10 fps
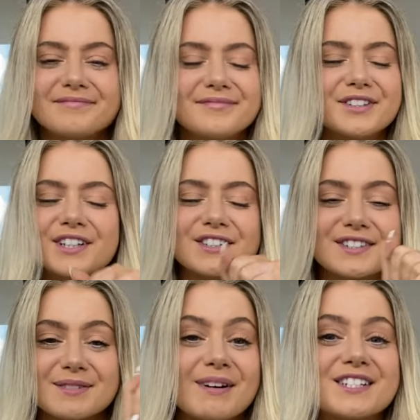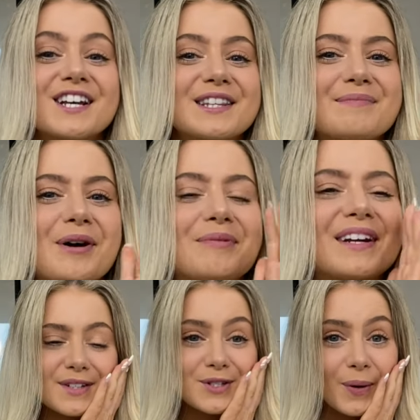you can just imagine the
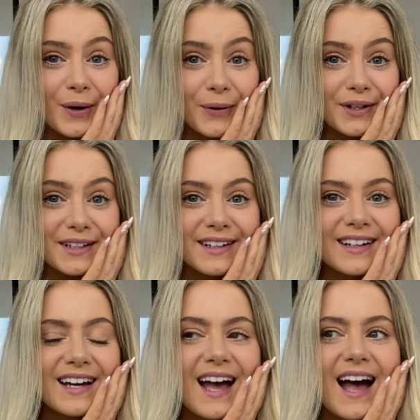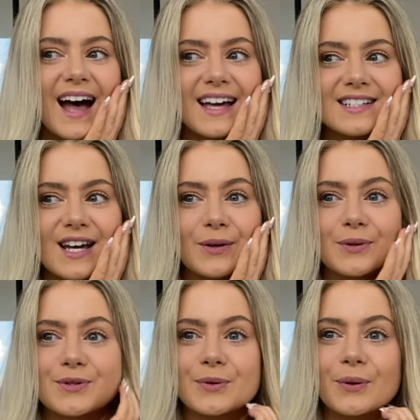moment. So I ordered it, and I
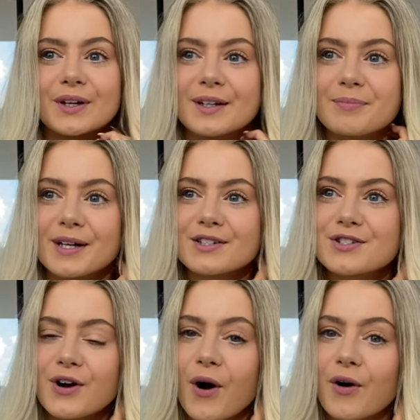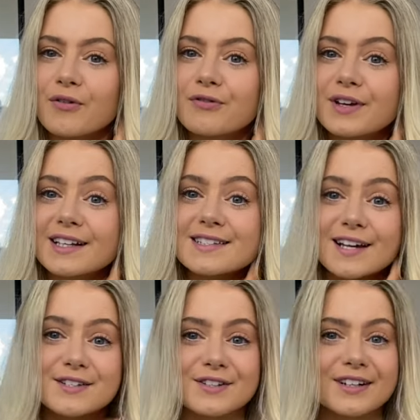also ordered a bunch of
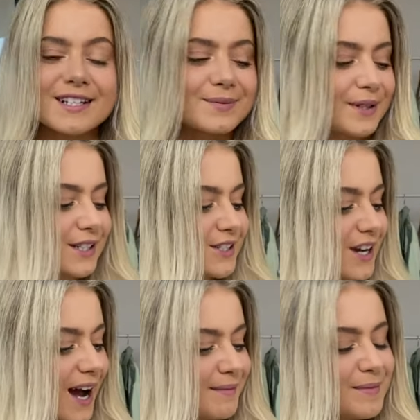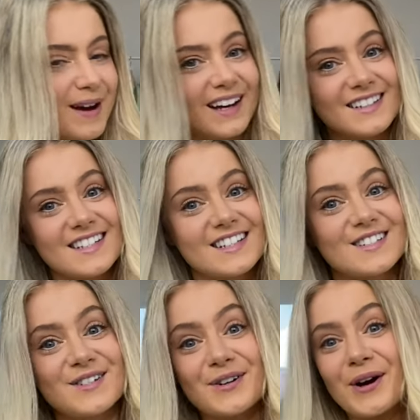accessories, which I'm about
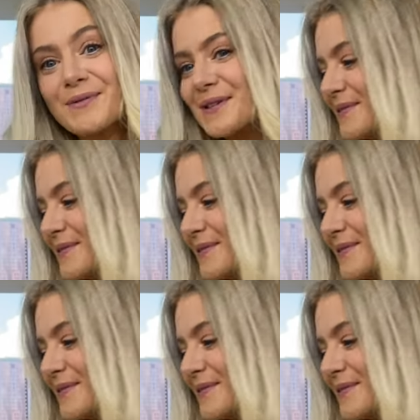to open